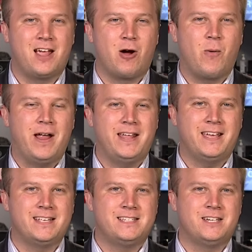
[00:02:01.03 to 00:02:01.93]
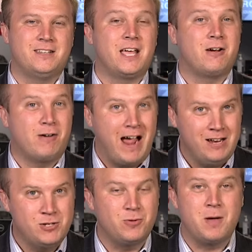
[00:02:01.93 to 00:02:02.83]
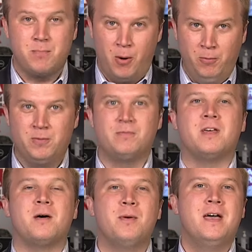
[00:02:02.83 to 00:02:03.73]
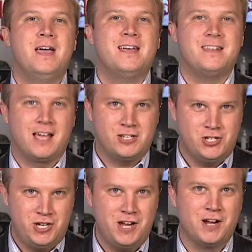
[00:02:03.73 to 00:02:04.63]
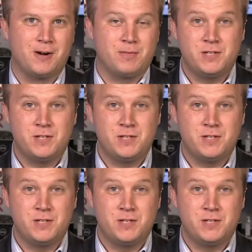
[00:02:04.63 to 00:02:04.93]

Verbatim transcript: They are waiting until they graduate, both of them, next year.